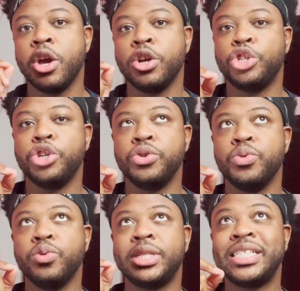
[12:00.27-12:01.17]

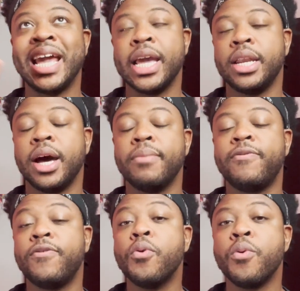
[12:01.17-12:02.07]
to stand up
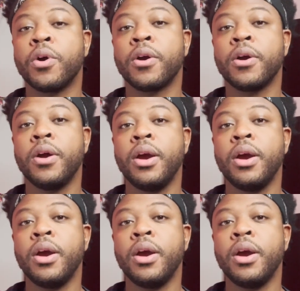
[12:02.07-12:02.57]
for